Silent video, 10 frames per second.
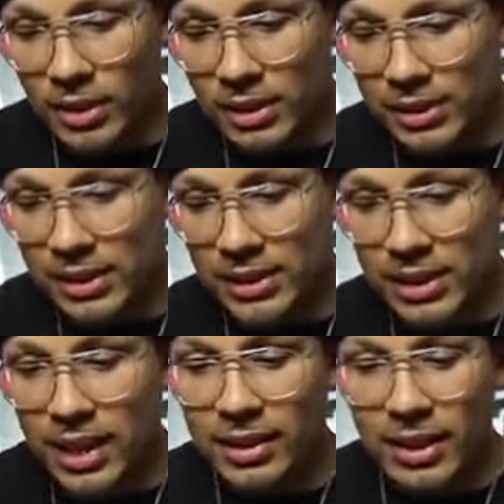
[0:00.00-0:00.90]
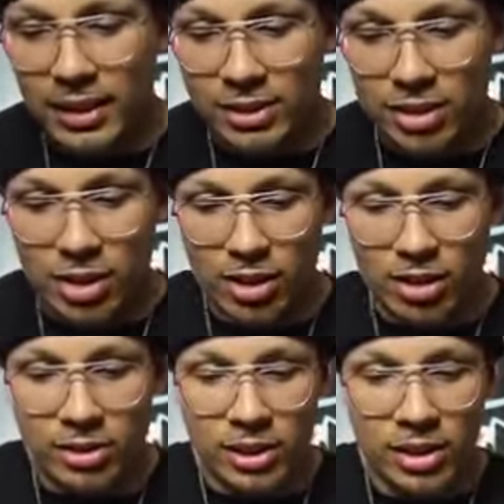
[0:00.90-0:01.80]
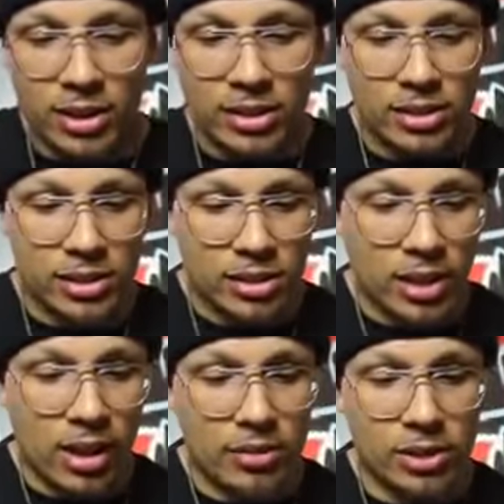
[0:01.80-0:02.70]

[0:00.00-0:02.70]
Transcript: let's see, it's got the insoles, scuffs